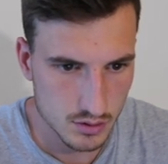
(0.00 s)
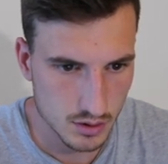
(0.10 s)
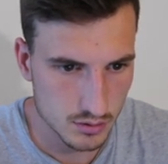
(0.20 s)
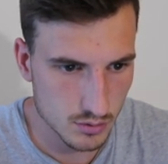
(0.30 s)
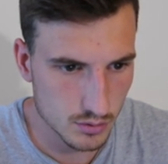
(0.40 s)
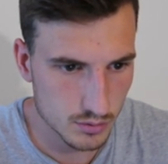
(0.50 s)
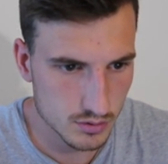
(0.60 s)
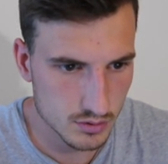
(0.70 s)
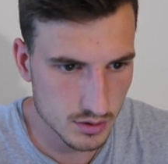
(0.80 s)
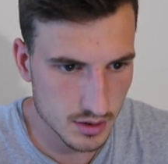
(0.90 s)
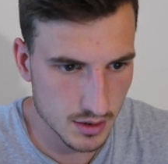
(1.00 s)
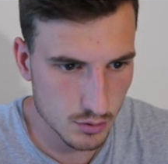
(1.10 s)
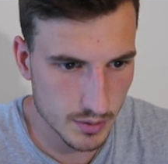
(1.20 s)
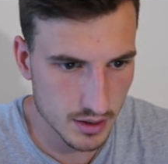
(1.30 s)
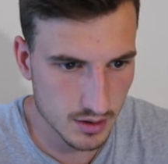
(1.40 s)
Jack Doyle. Did
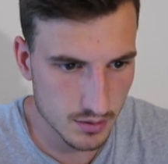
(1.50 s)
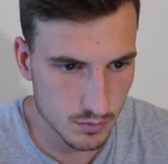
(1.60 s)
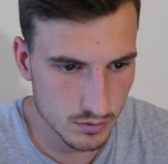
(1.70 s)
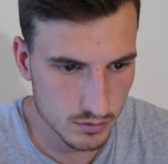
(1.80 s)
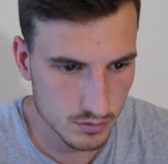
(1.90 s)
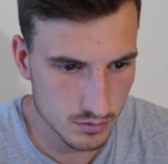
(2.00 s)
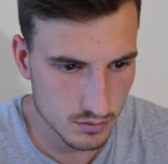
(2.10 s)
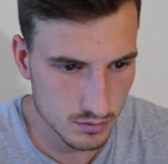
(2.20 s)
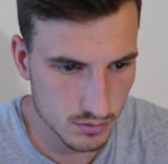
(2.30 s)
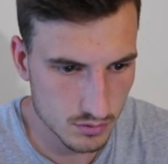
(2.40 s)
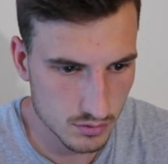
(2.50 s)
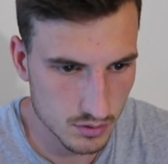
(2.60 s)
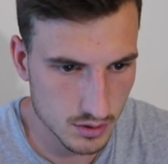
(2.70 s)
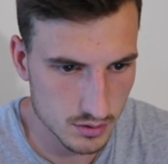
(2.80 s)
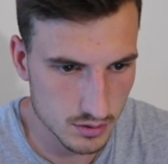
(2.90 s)
Kittle make that one?
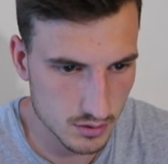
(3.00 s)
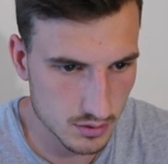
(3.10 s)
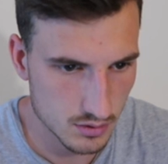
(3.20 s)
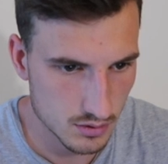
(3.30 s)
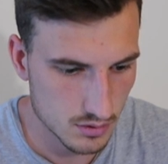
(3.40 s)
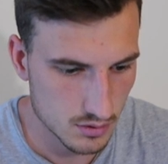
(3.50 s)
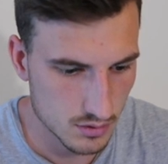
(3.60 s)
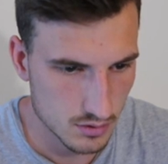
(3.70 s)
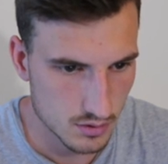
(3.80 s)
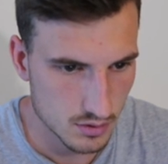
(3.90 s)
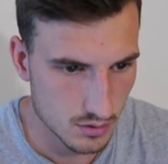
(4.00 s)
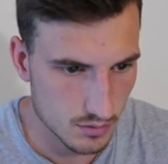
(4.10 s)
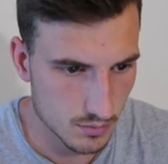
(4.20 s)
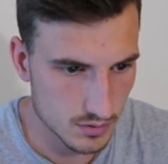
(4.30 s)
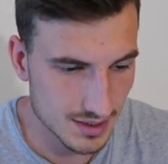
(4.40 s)
Yes, he did.
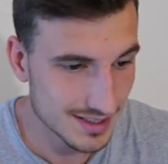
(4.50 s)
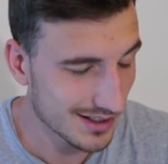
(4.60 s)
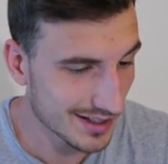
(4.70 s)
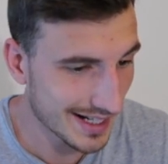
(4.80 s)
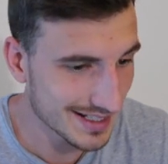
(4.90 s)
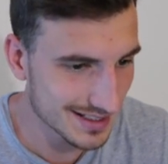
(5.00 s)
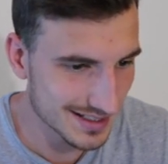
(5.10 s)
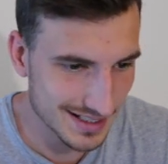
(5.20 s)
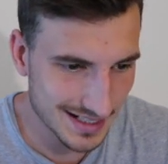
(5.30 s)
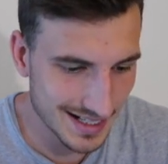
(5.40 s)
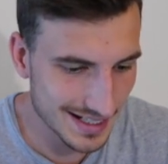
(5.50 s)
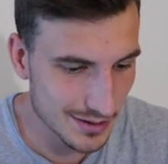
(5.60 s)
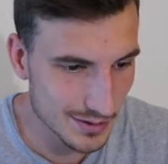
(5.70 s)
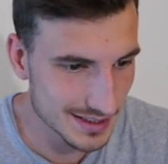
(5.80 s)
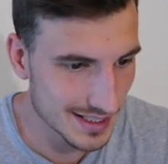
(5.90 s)
Come on, see, I can't, clearly
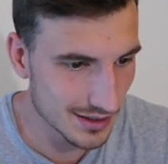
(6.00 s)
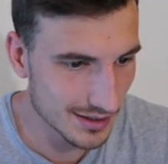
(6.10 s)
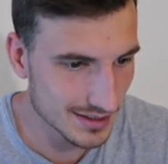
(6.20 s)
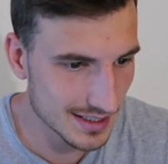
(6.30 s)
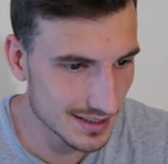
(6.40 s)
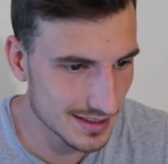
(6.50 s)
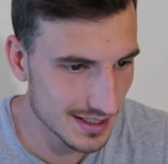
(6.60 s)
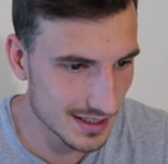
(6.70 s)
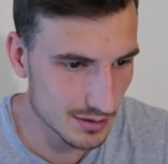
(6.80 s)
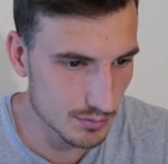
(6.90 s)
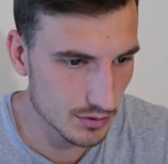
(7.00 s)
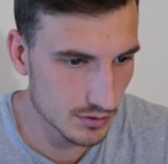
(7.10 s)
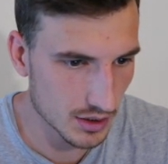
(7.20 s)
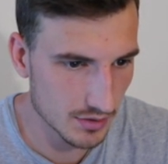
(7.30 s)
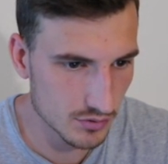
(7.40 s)
you can see that I see the tiers
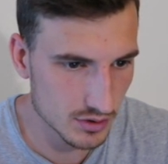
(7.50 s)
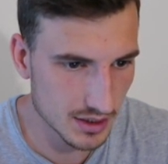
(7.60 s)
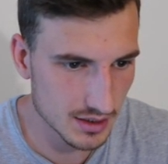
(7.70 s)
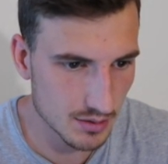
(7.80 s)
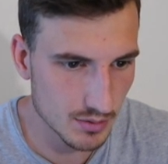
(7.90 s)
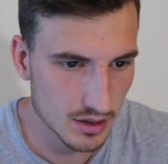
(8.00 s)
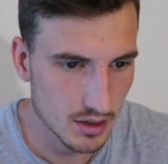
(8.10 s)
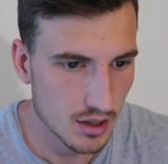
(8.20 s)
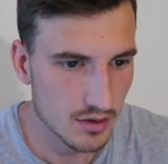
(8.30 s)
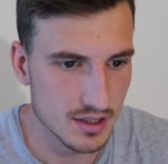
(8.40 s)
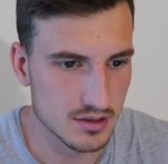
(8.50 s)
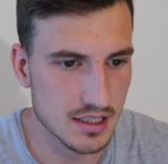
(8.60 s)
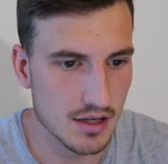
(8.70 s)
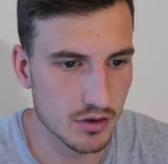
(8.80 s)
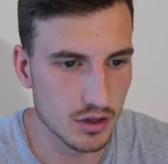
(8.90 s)
because I haven't just added them in. There's
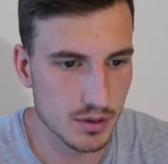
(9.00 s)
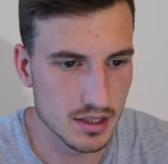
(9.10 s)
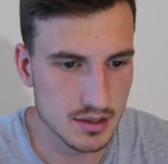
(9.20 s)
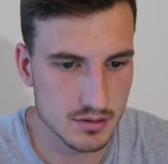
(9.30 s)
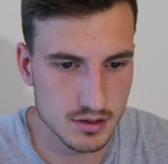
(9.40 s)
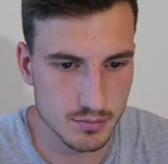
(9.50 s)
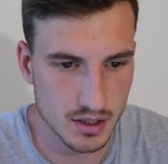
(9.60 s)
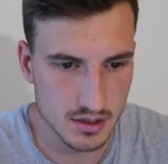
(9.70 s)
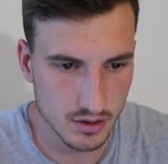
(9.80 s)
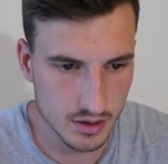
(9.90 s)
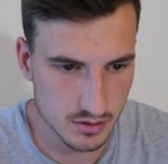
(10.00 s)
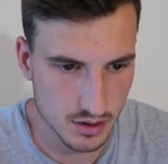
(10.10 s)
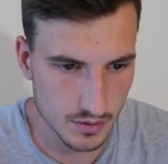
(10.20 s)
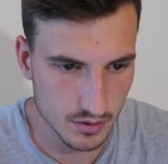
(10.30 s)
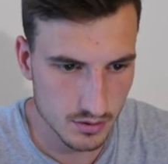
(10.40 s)
never going to be this many tight ends
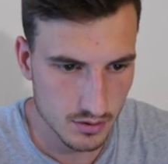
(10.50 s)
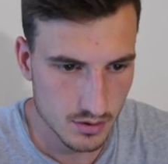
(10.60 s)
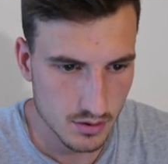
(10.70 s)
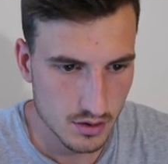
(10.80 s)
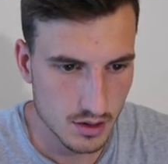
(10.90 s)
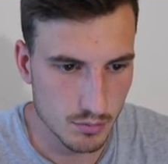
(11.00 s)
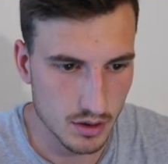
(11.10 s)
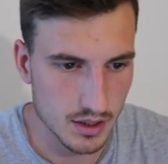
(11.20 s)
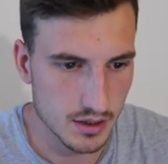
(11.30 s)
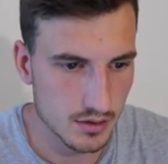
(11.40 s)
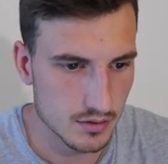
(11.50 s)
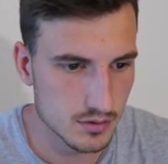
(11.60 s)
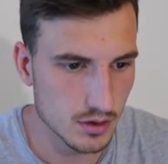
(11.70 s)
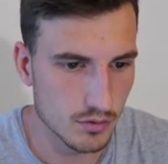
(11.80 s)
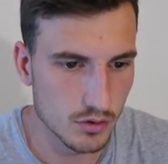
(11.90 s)
going in my league,
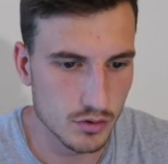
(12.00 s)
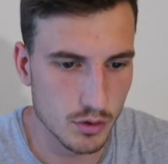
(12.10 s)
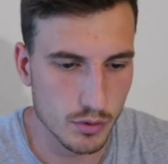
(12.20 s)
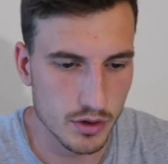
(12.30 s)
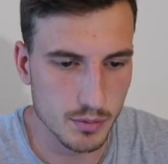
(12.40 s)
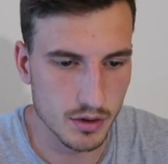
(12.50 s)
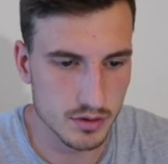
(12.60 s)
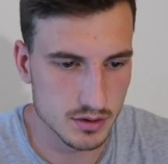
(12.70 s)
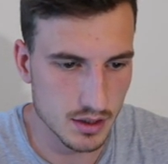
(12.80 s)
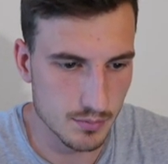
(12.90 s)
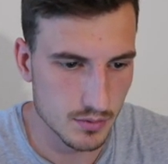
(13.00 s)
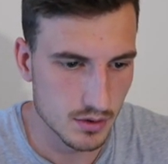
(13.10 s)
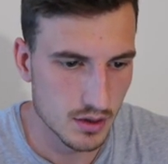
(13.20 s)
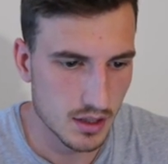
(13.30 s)
so I've got no worry about the rest of them.